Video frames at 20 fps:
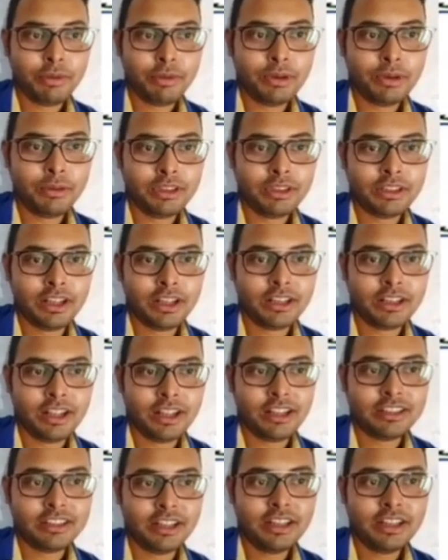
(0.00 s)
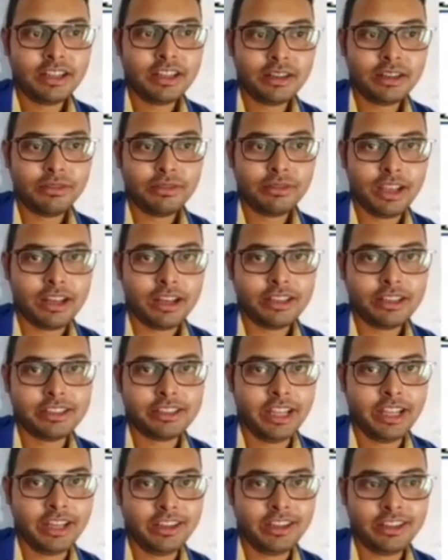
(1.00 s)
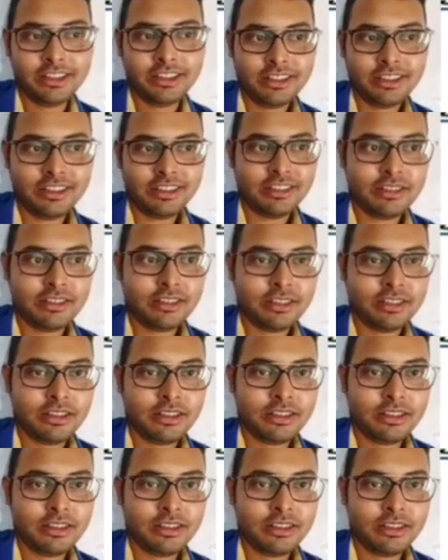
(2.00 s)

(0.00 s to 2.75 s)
alive, and 50% chance that cat is dead.